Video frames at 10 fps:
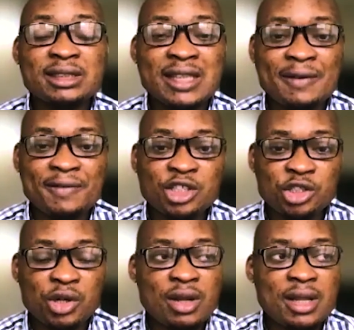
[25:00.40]

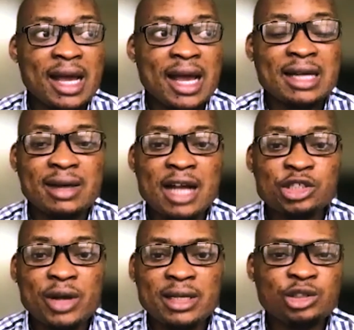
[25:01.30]
intervention that can
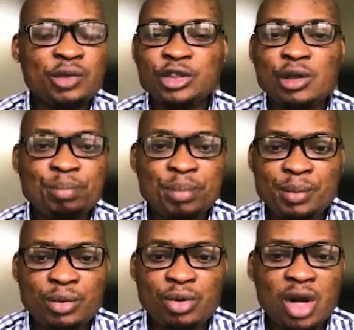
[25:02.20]
actually, so for some
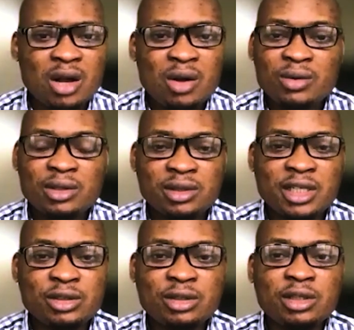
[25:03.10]
people,
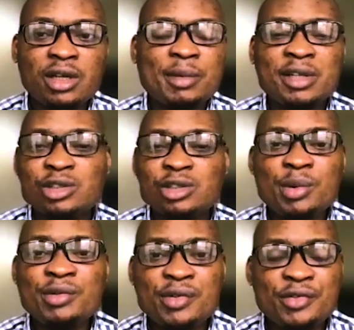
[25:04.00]
some
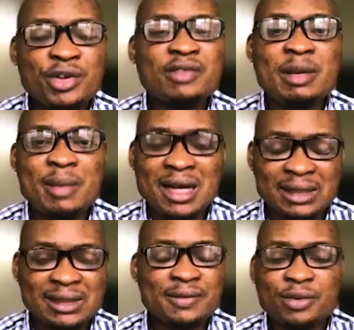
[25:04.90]
people, even if you give them access
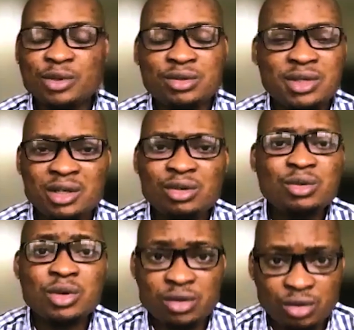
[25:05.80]
and phone today, they don't know
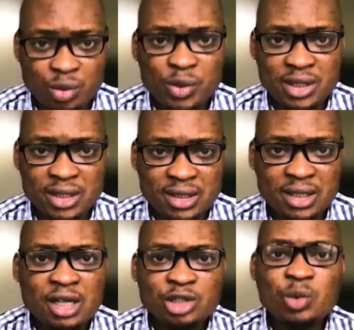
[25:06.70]
what to do with it.
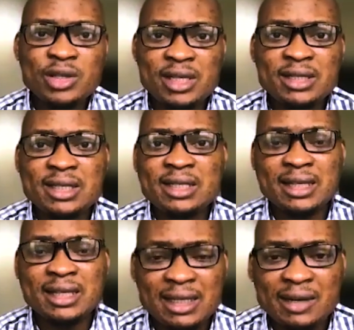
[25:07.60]
So what they need at
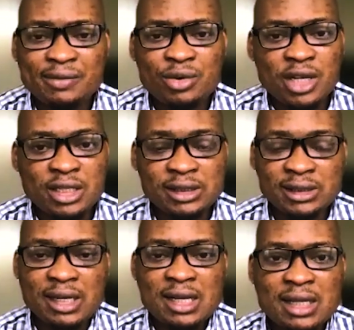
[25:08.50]
that level is
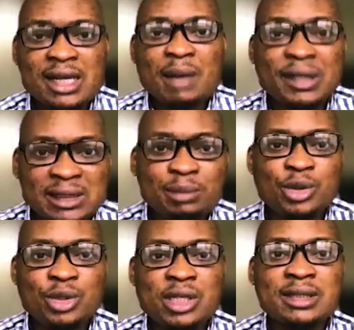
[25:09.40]
the capacity
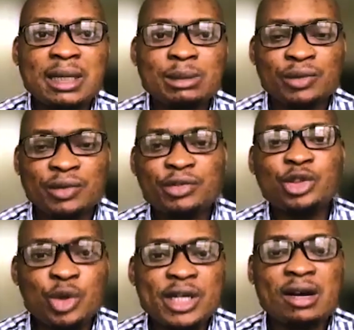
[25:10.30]
building in terms of even
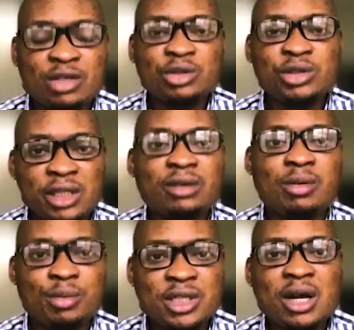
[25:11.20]
knowing how to use a
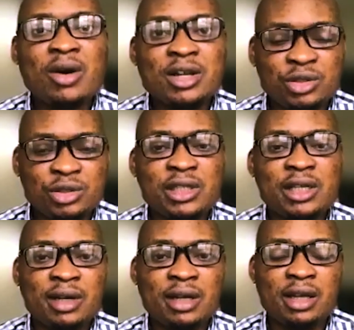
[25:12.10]
computer or how to use
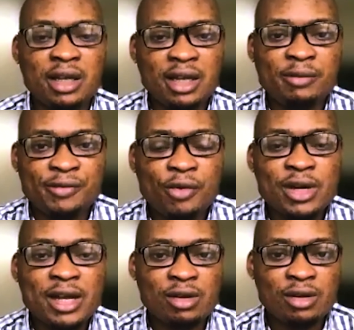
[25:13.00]
a phone
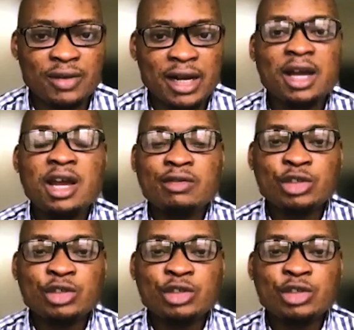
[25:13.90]
and all of that. For